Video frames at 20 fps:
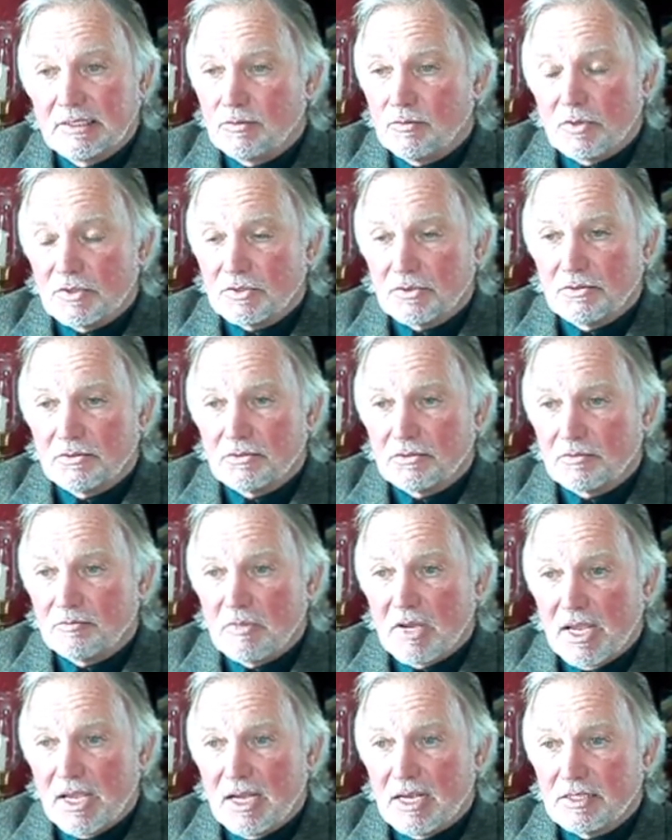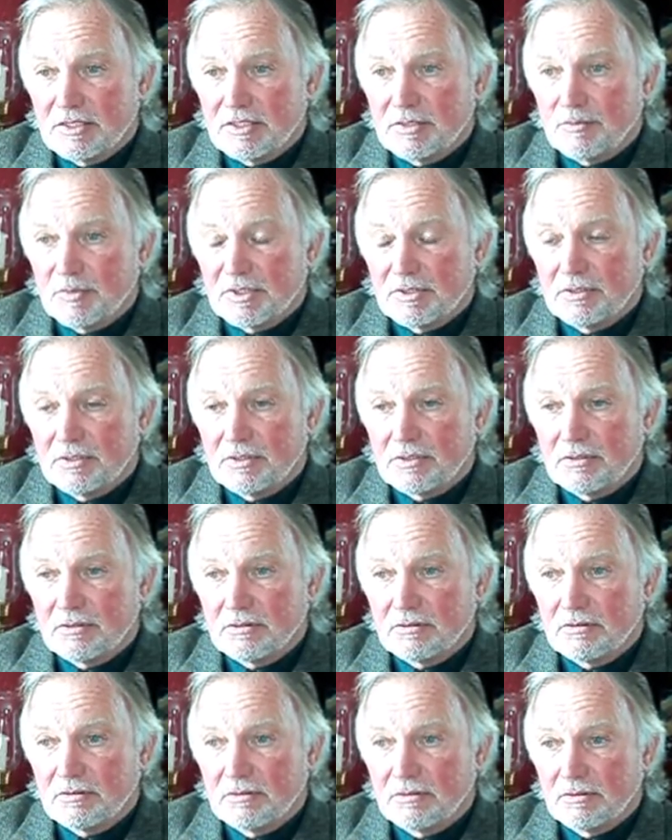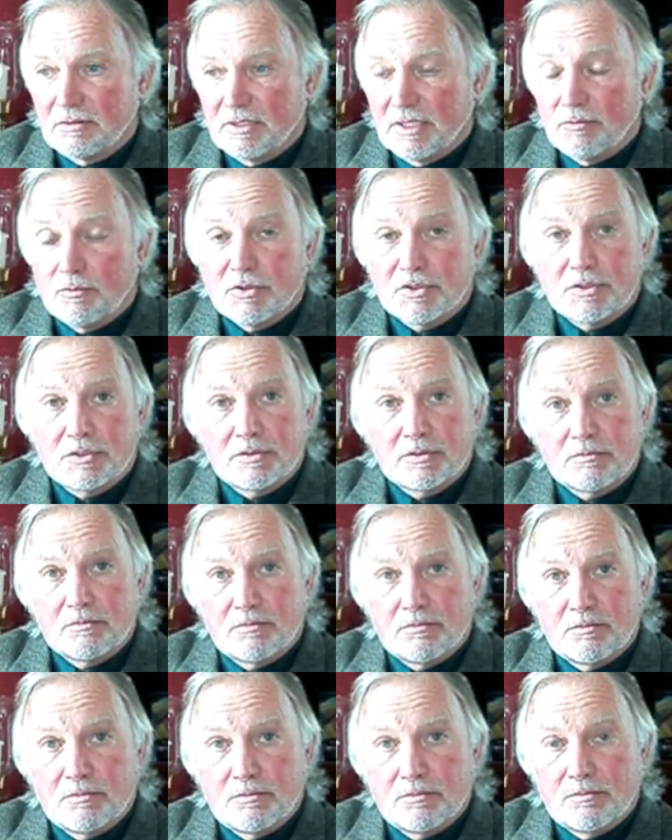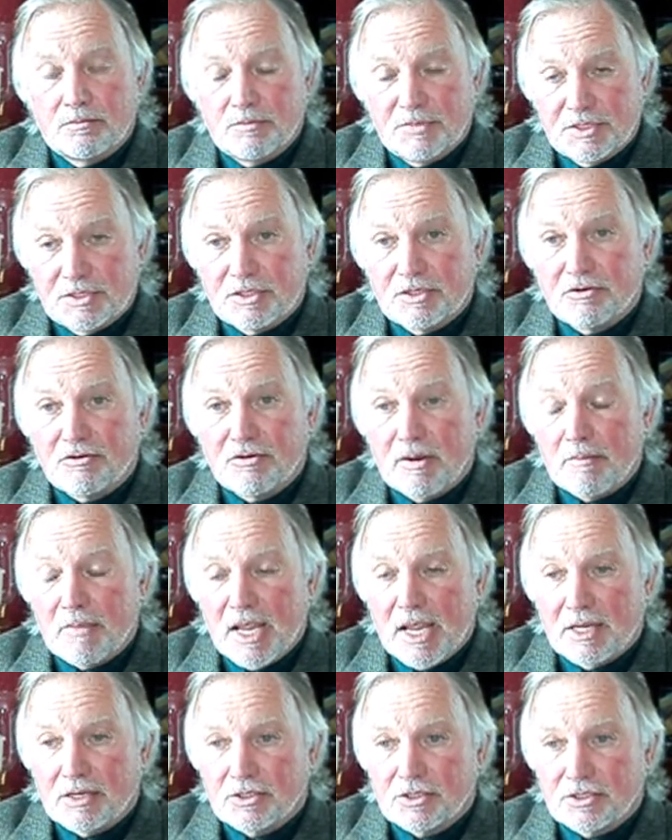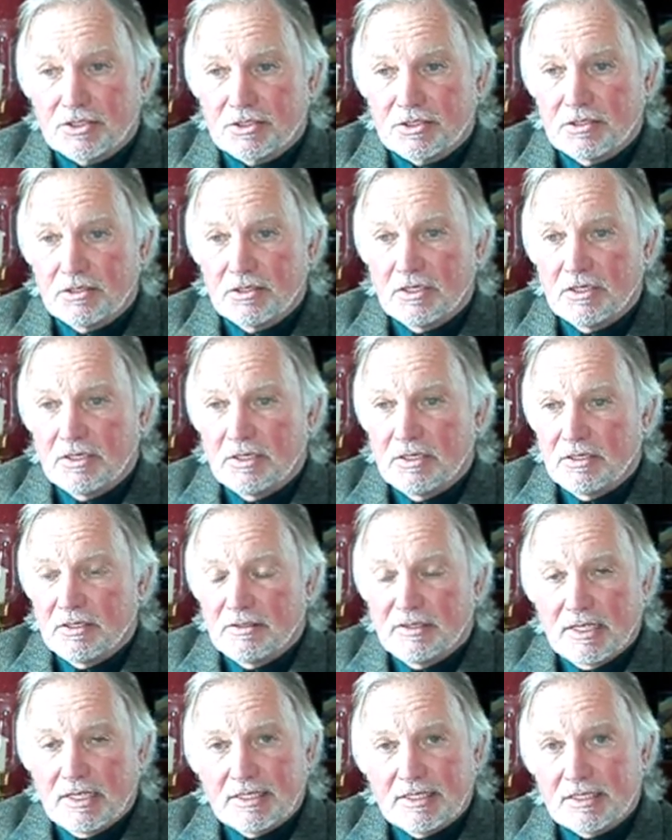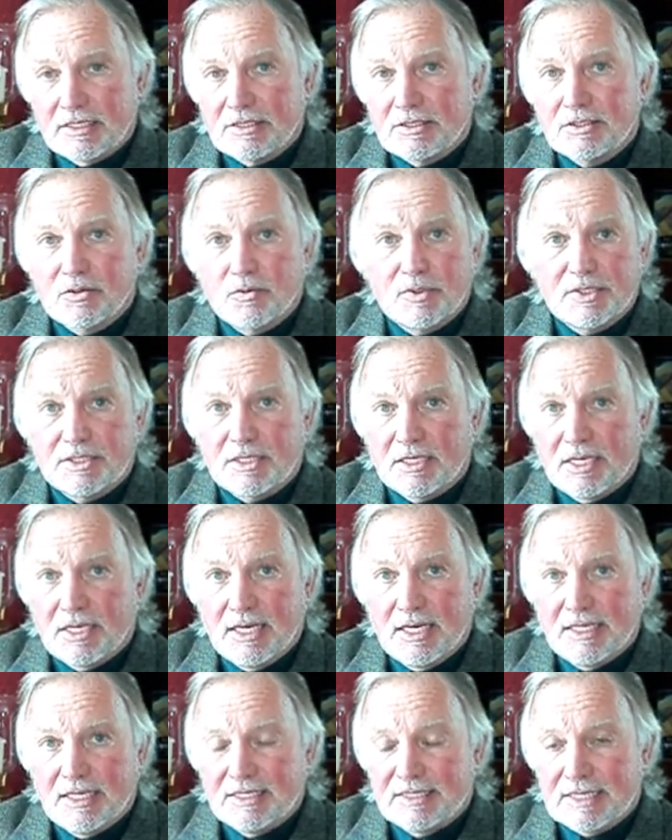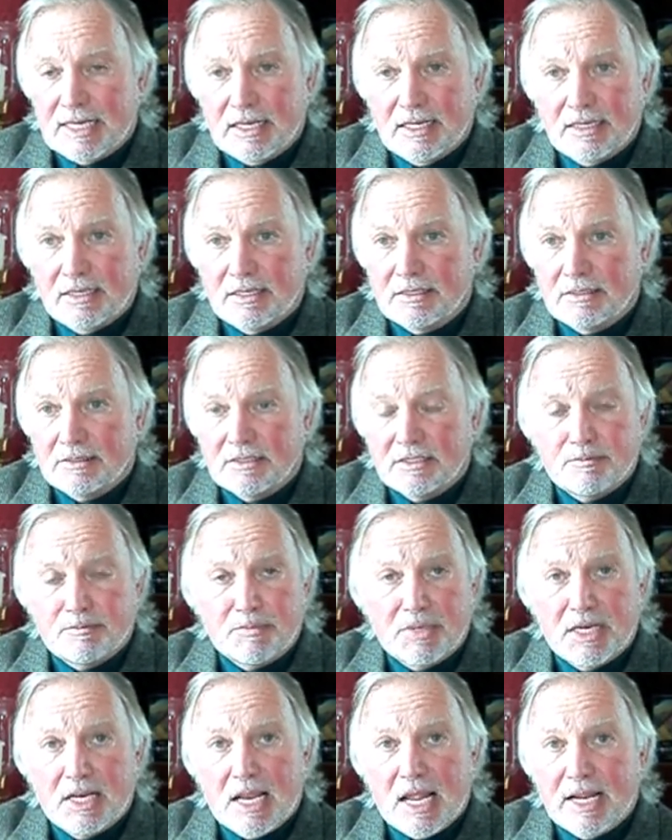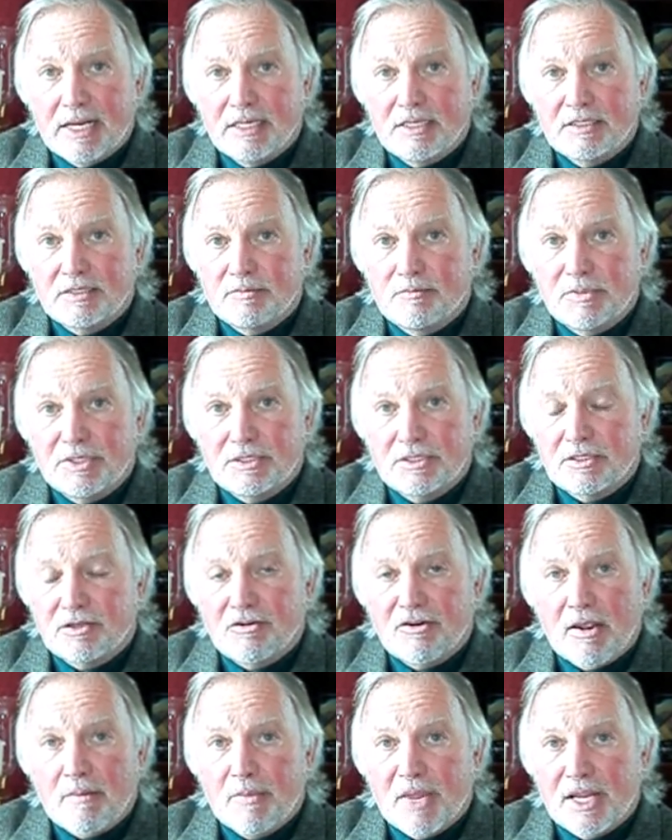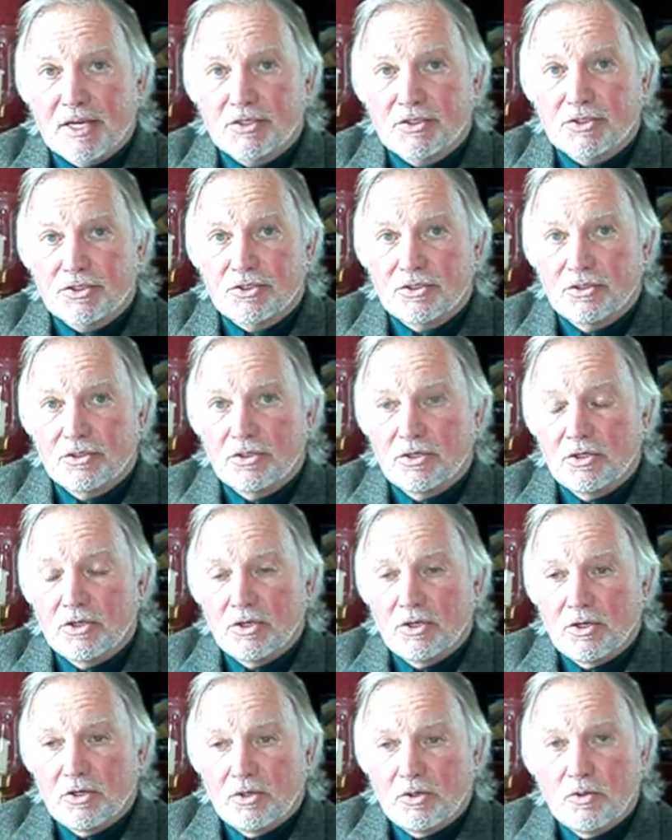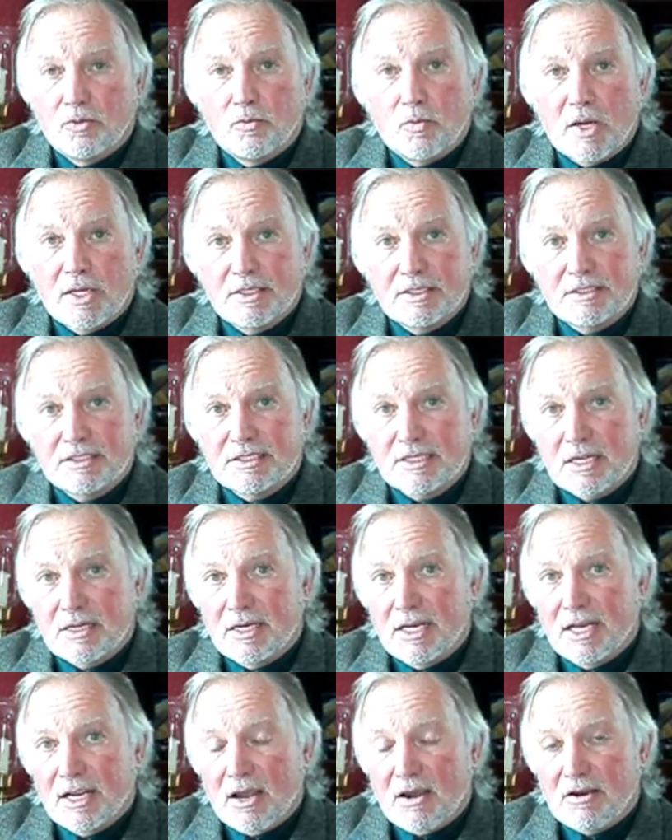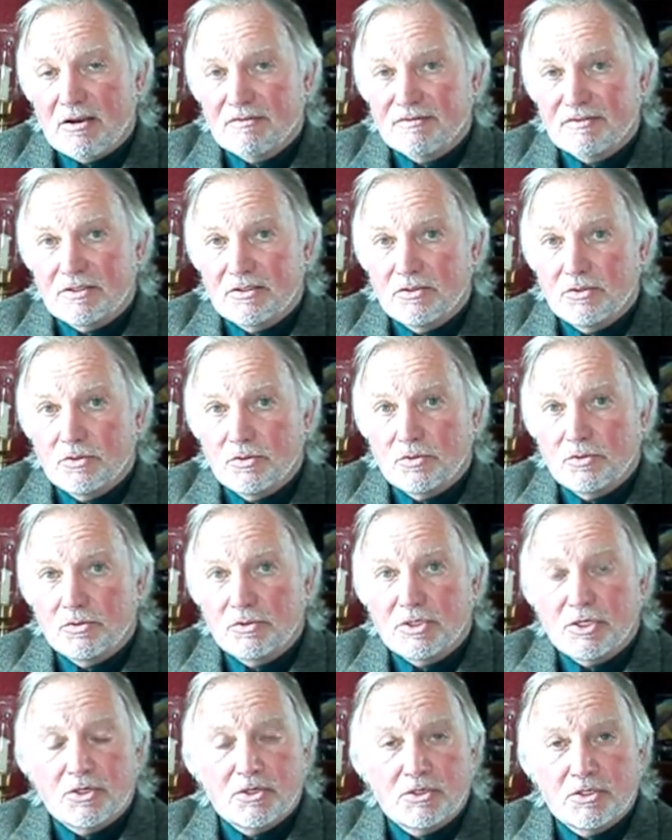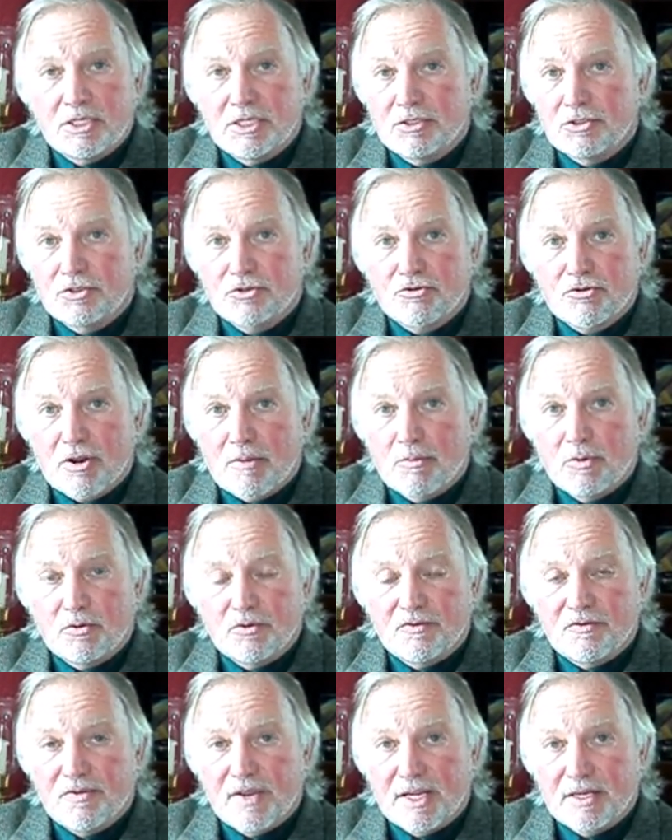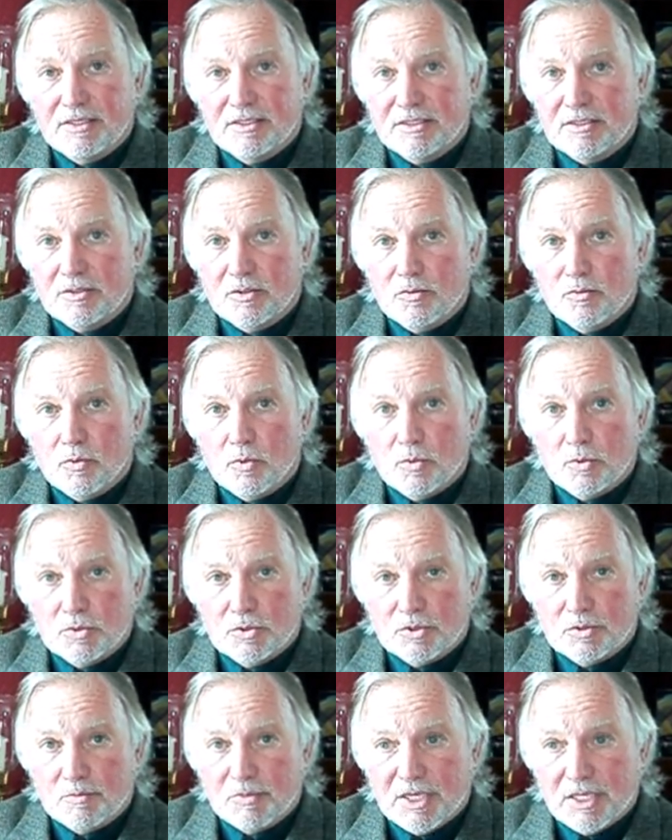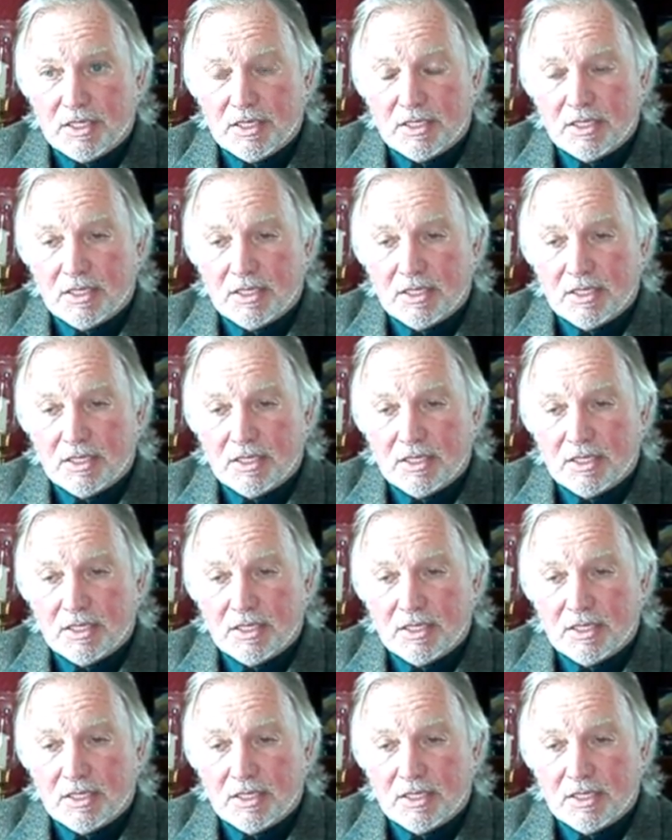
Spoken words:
It wasn't my husband. It was Mr. Ramesh, that exquisitely delicate and polite Mr. Ramesh, who one Sunday afternoon turned his troubled face towards me